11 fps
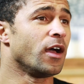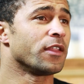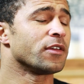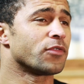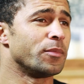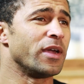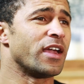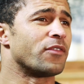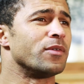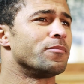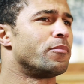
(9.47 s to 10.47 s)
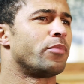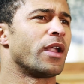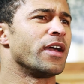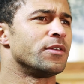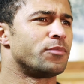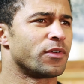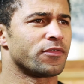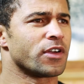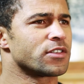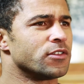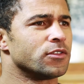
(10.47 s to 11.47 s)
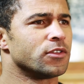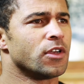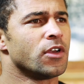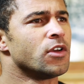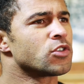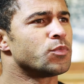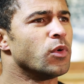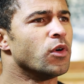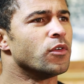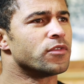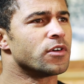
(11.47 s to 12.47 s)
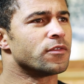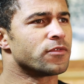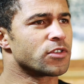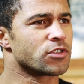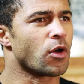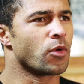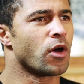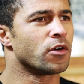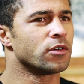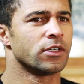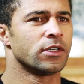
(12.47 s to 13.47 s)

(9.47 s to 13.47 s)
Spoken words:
I think for me, having played professional sport for so long,